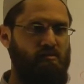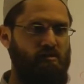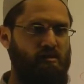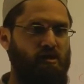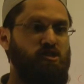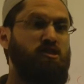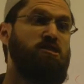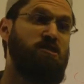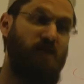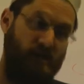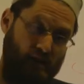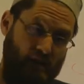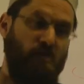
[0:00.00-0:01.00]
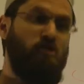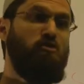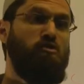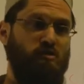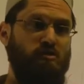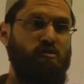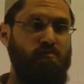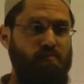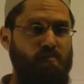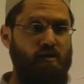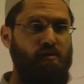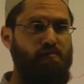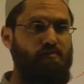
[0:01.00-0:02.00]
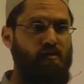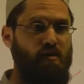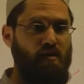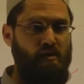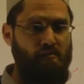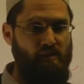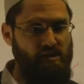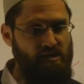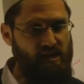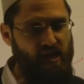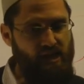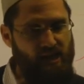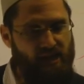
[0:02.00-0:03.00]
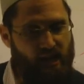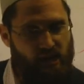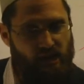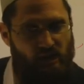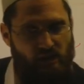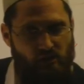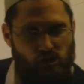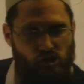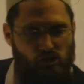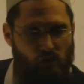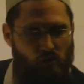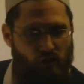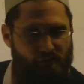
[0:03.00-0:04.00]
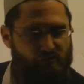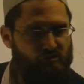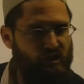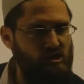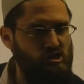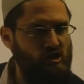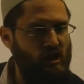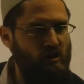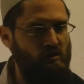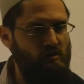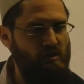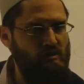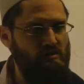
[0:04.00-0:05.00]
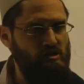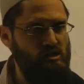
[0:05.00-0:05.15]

Yeah, sustainer, you could. Yeah. But it's taking that thing that's so like fragile and